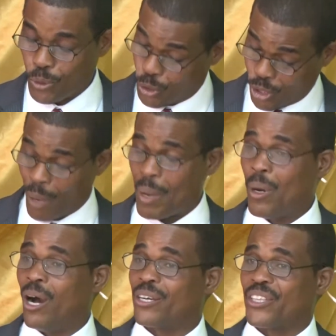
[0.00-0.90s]
some
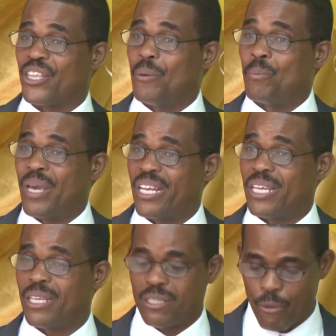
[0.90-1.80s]
among the
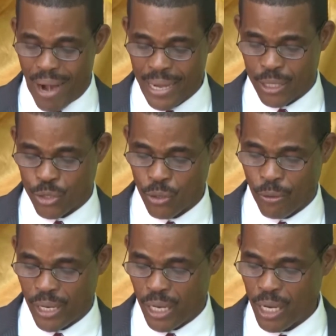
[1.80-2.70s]
many
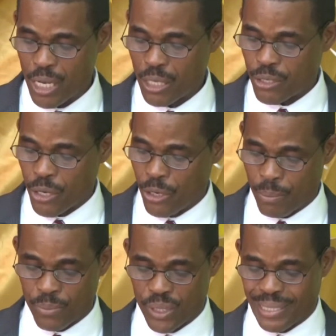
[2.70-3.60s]
derogatory
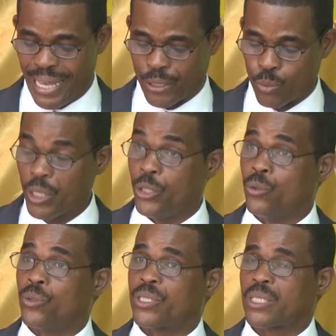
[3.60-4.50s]
terms that were
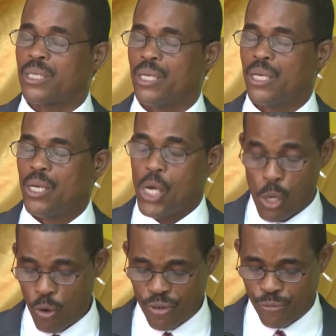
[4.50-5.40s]
used
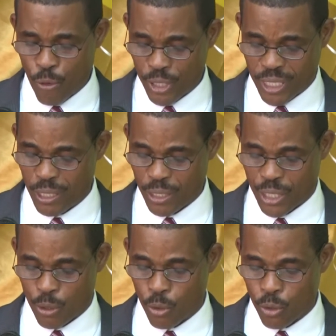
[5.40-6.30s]
over 40 years
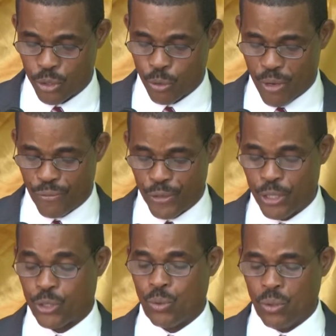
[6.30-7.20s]
ago to
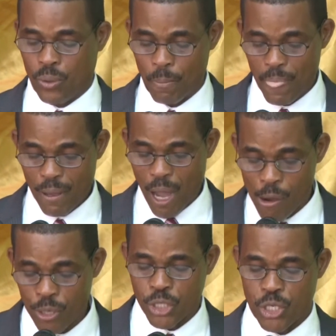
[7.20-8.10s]
refer to
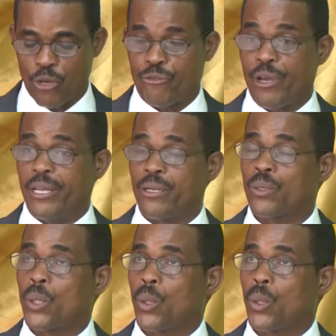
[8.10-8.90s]
our children